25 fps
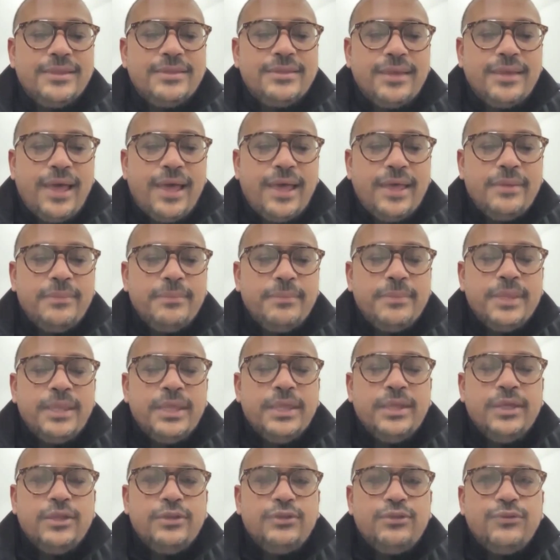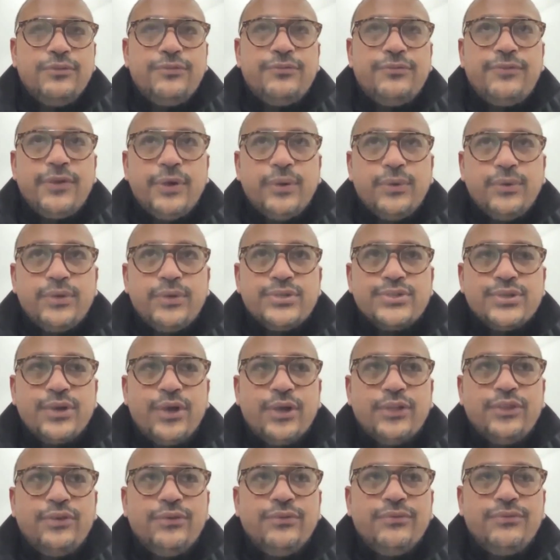the time to focus
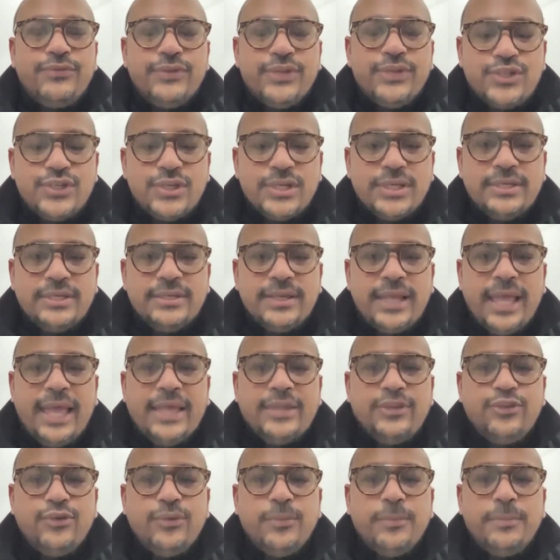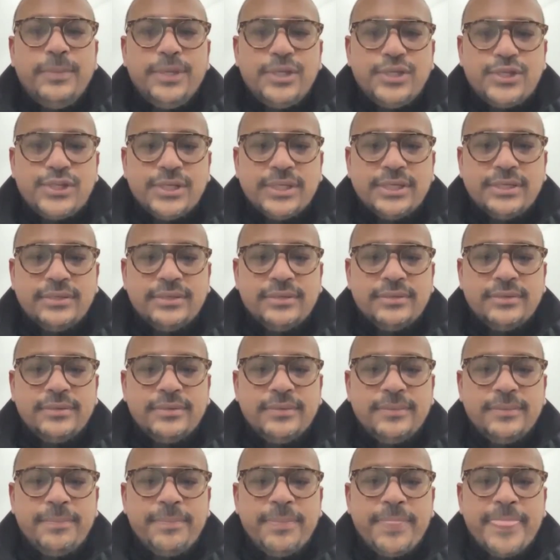on your vision and your mission,
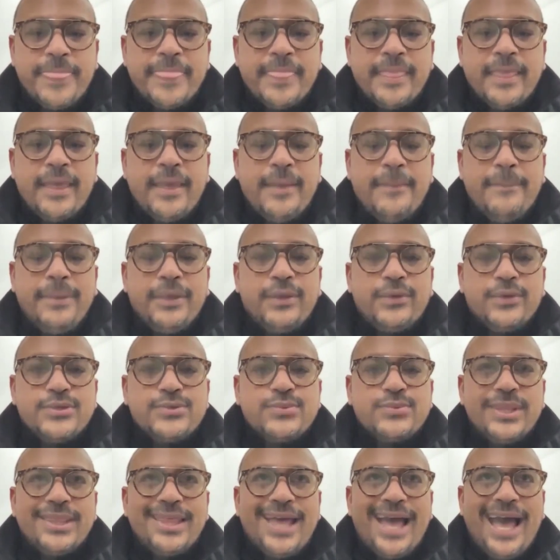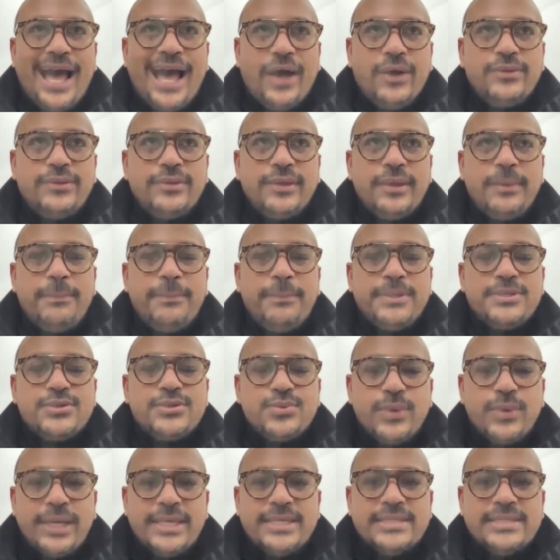because without a
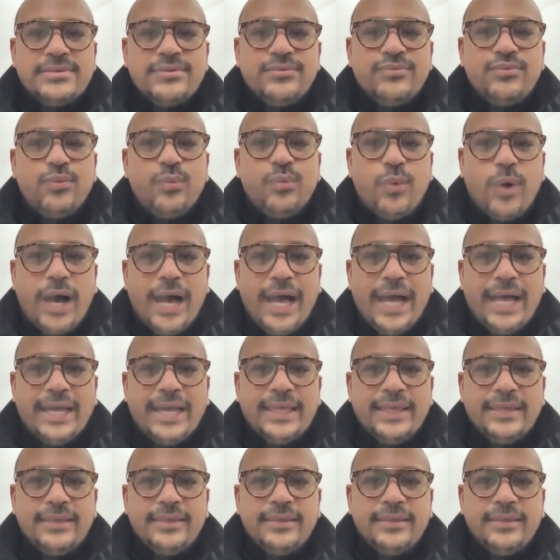persuasive why,